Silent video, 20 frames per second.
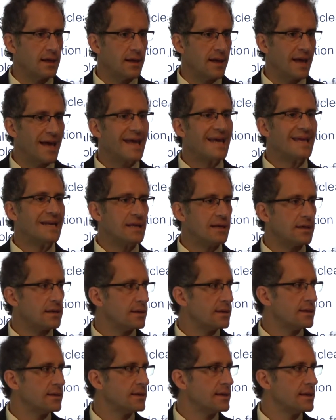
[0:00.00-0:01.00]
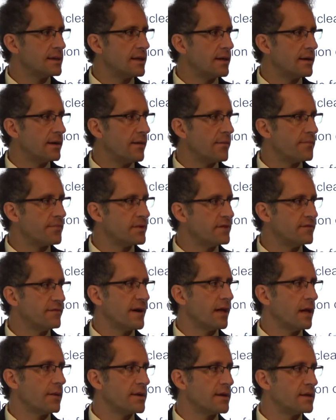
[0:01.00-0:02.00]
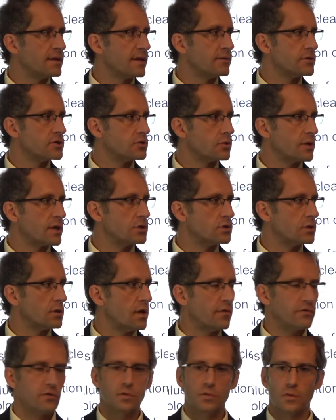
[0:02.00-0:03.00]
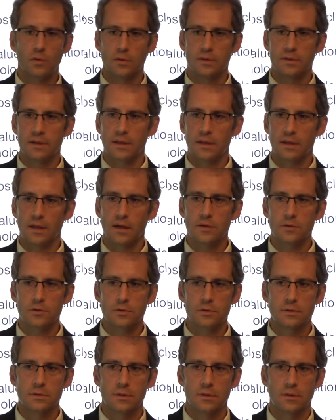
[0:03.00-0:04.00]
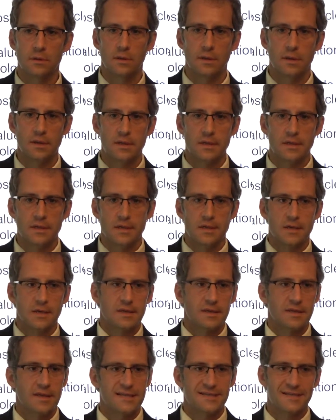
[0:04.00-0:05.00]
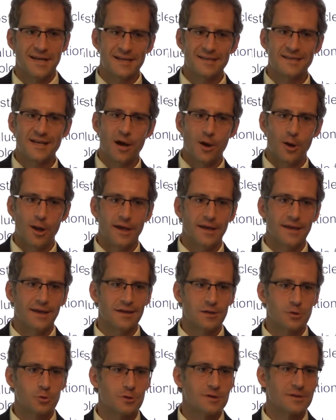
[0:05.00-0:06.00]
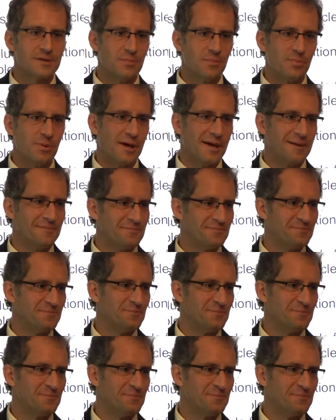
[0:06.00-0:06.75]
aiding the development and demonstration of new nuclear technologies. Does that sound like an interesting plan?